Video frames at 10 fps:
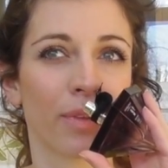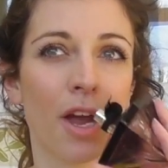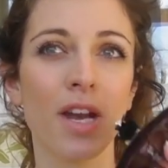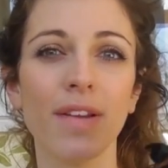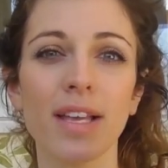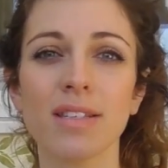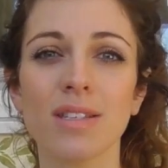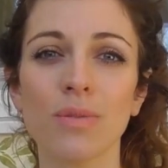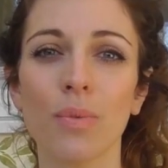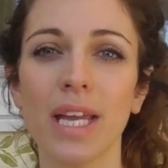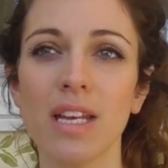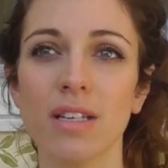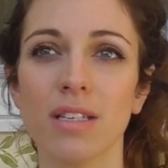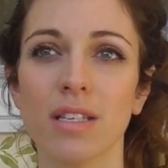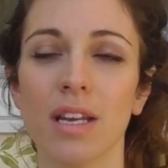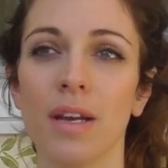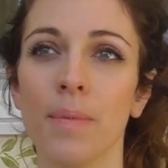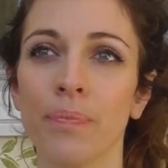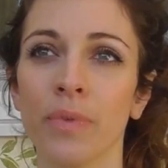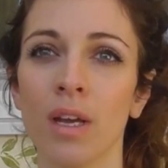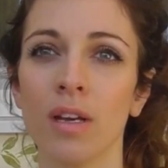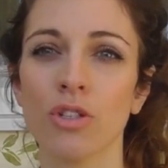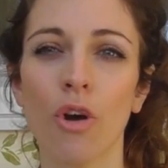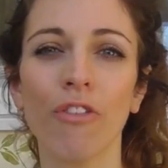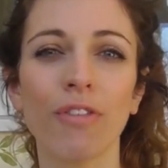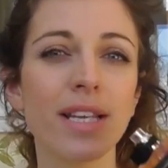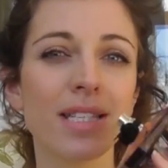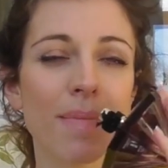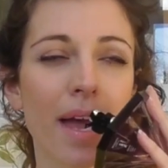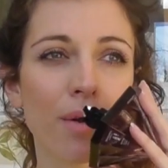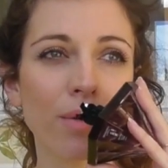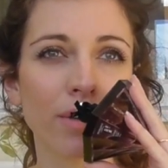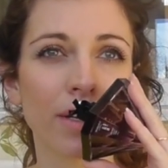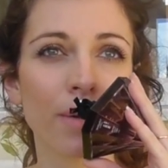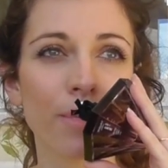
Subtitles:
kind of like a sweet toffee smell.